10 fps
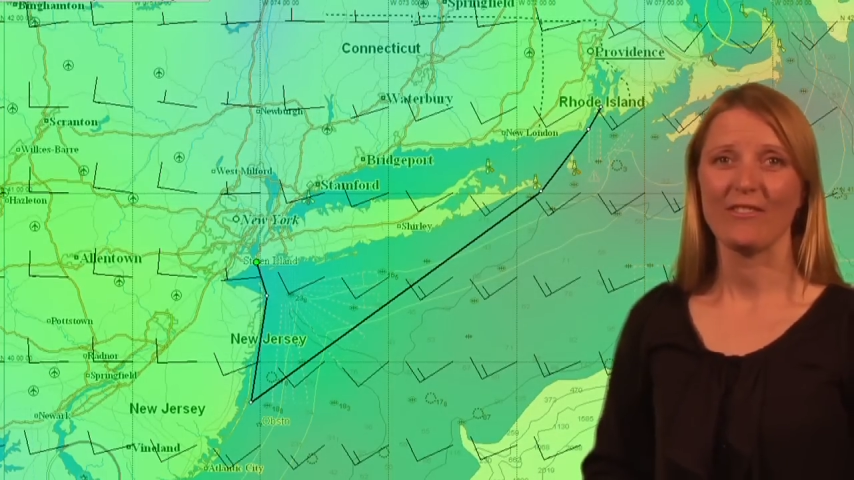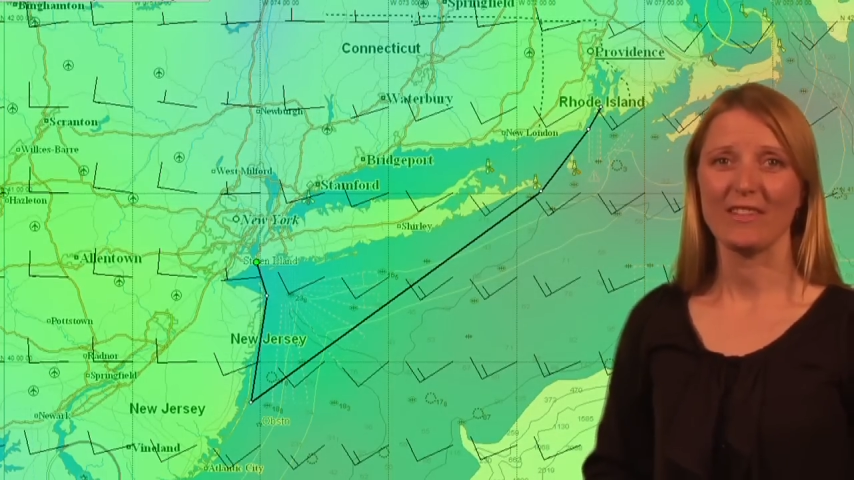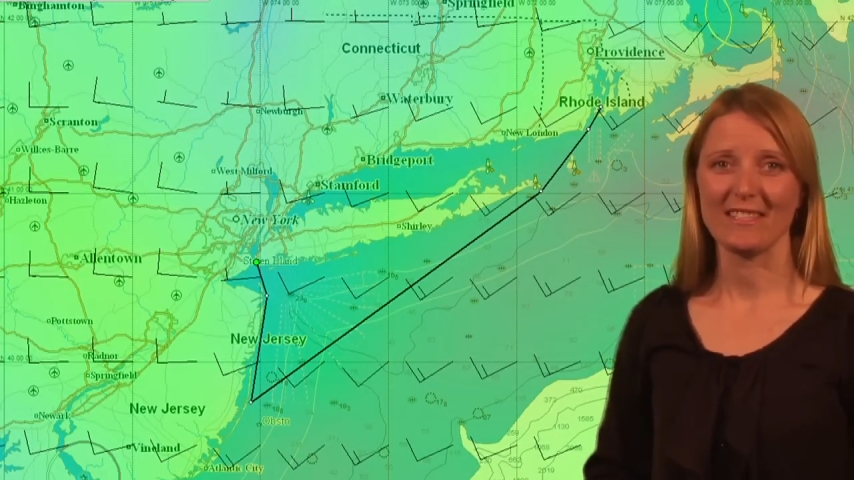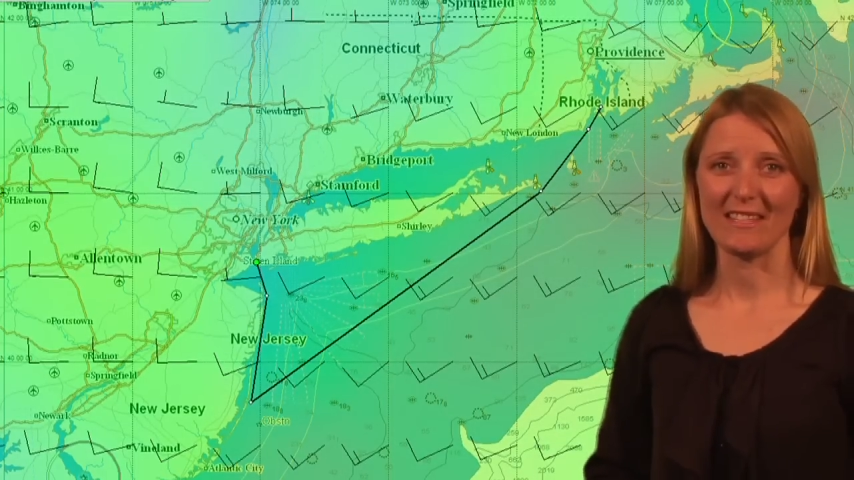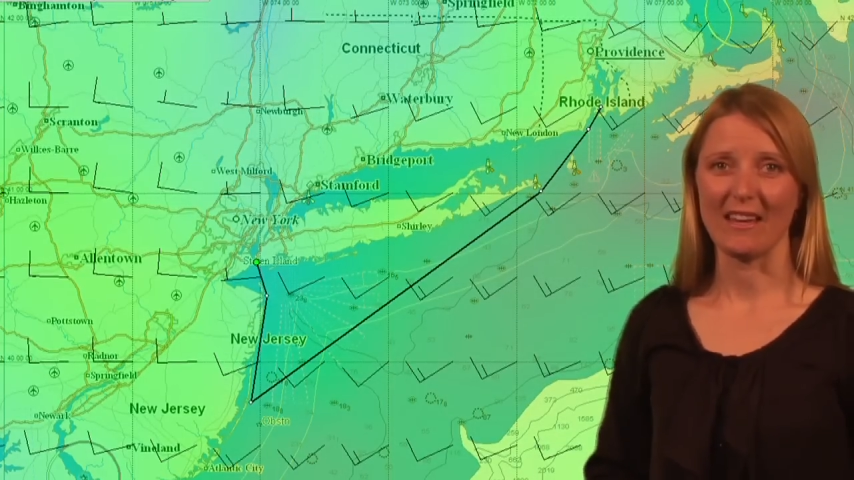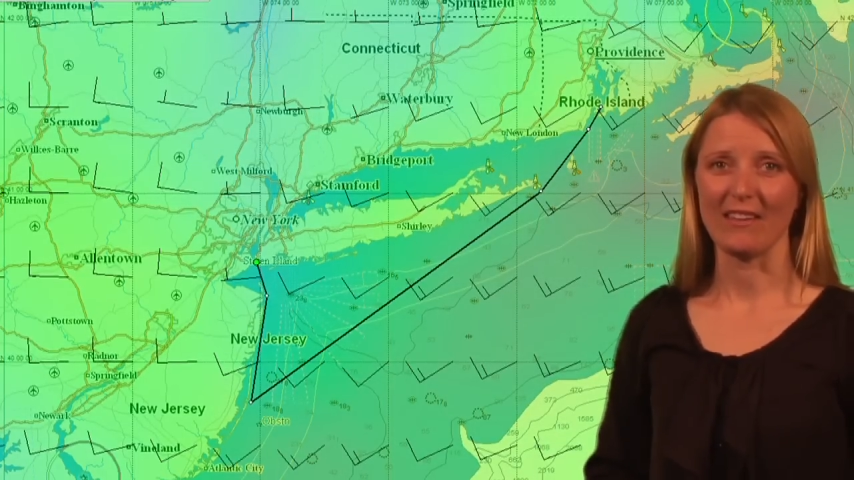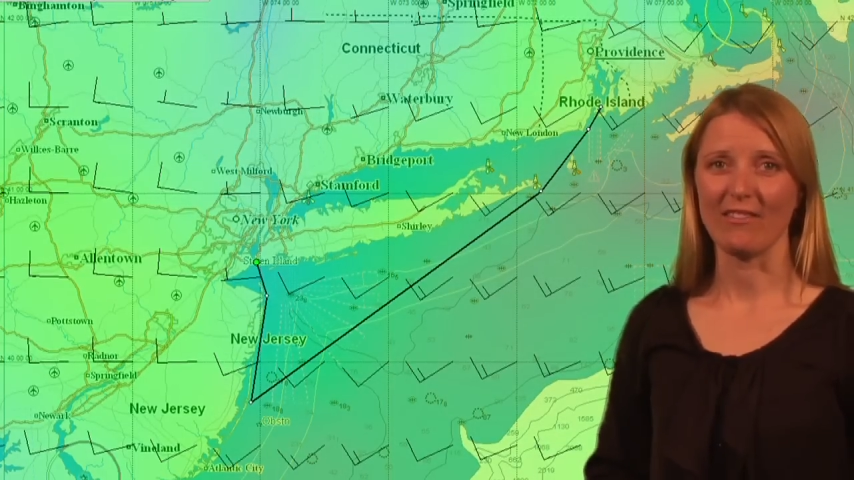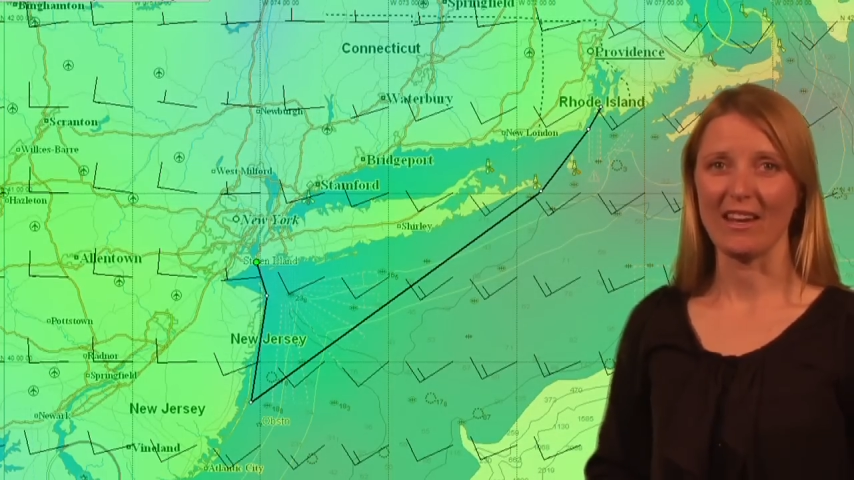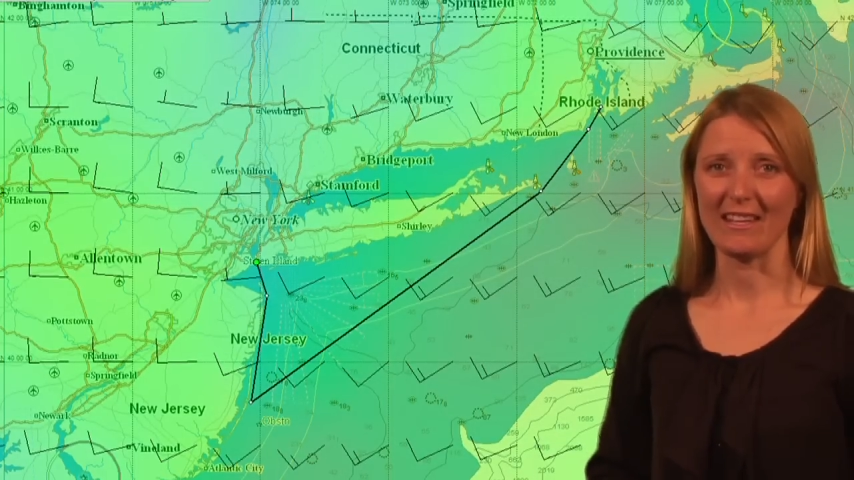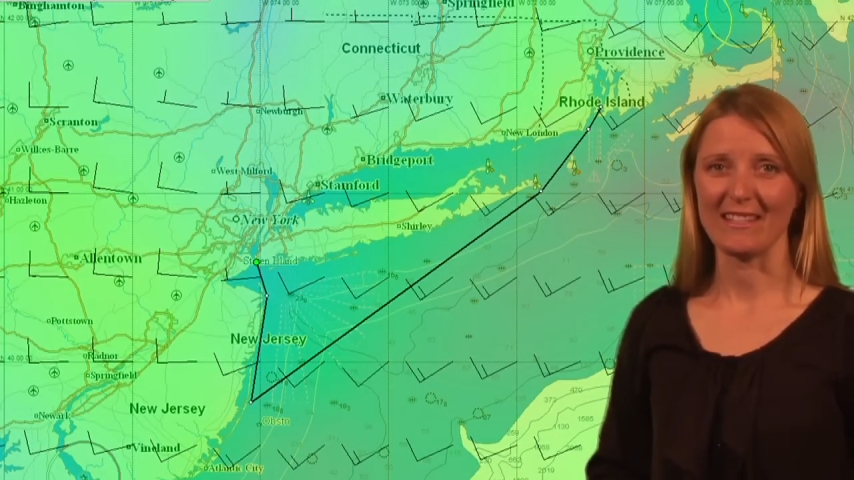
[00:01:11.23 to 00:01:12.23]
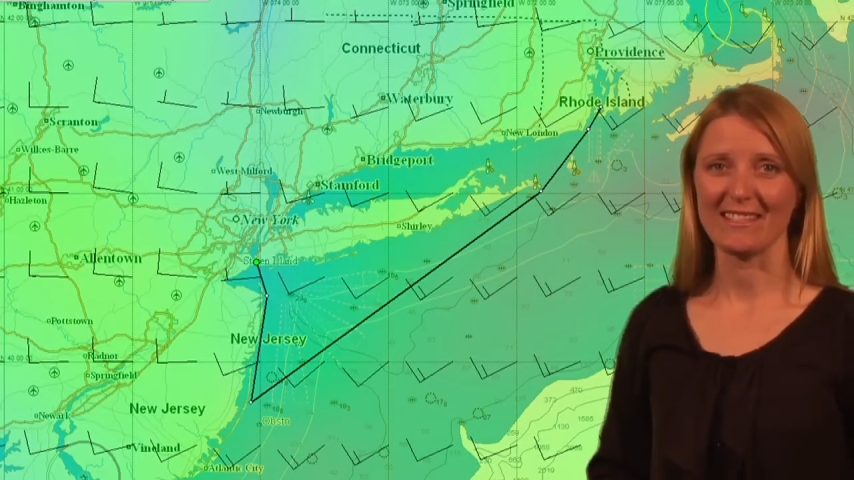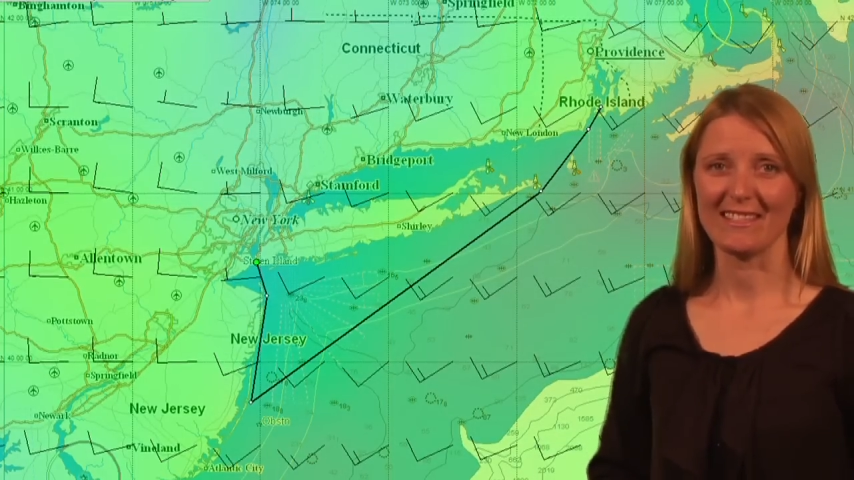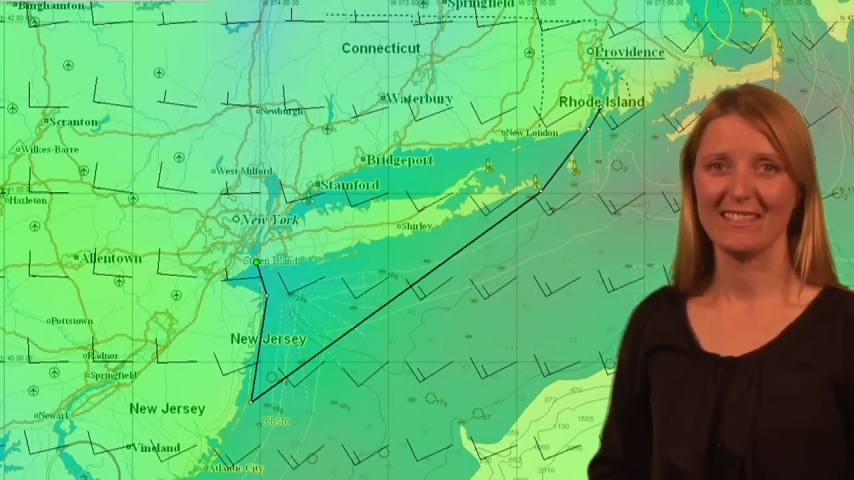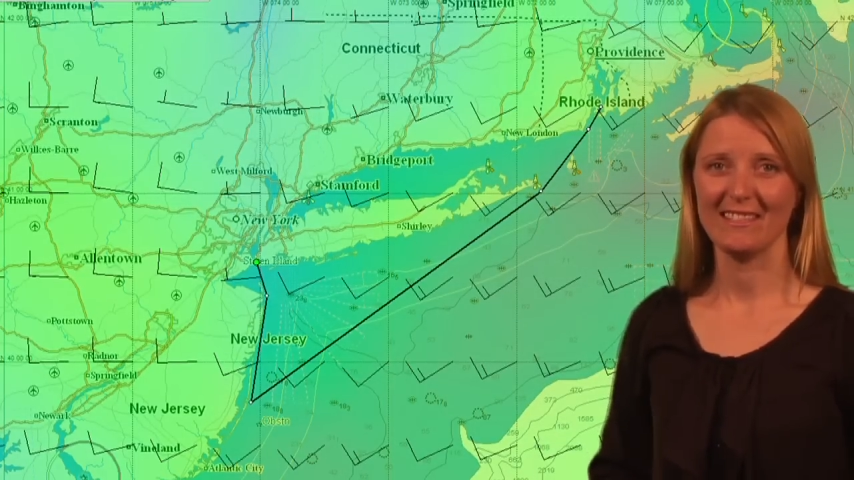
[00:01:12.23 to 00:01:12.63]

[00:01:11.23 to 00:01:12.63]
for the start of the race.